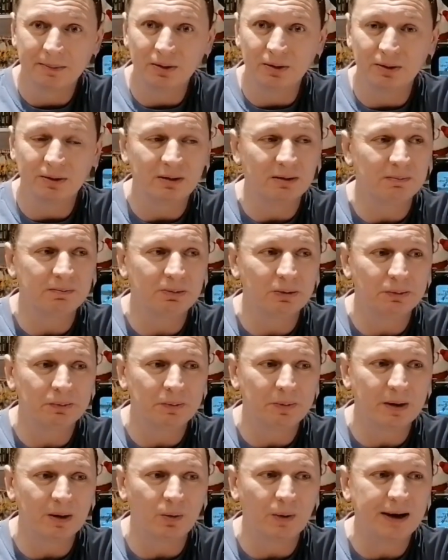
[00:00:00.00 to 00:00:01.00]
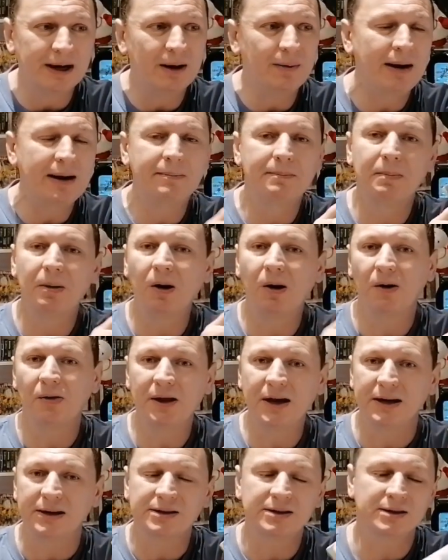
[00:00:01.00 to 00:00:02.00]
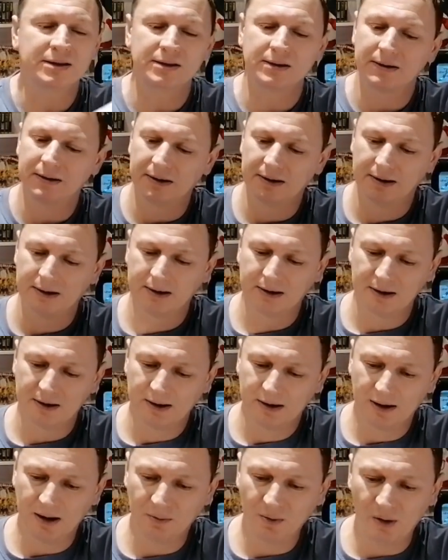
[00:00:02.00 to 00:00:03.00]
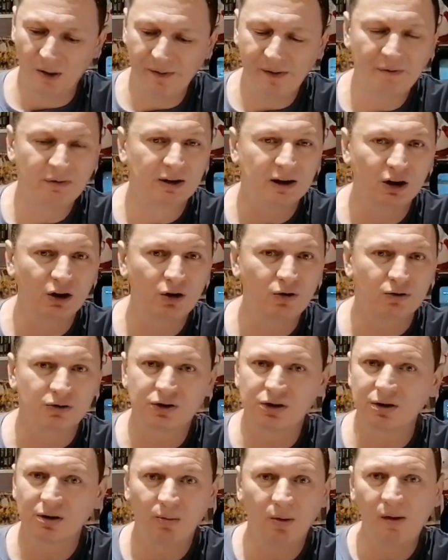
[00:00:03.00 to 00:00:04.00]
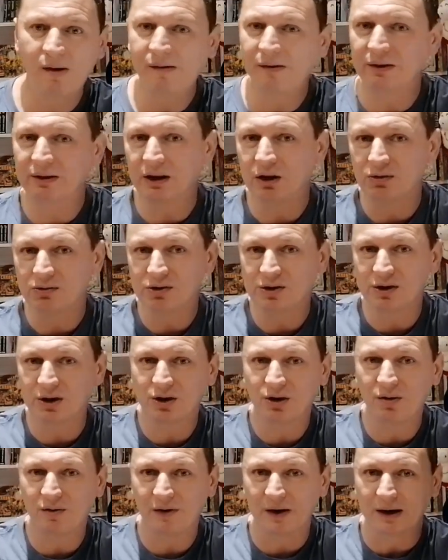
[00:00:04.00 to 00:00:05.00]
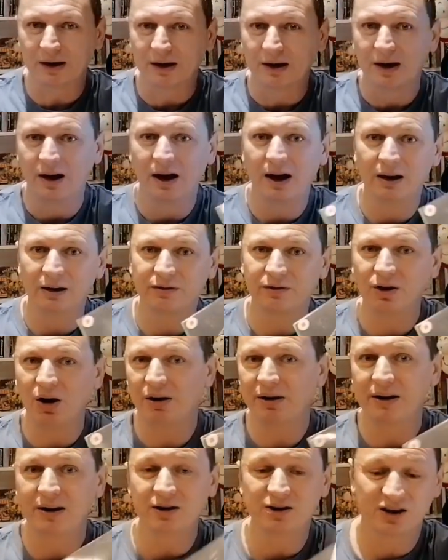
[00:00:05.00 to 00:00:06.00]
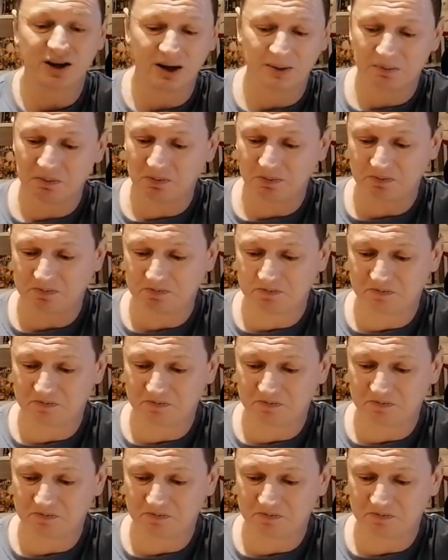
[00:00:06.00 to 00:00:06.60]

But when I went and bought this, I won't have even looked at the cover. I'll have gone into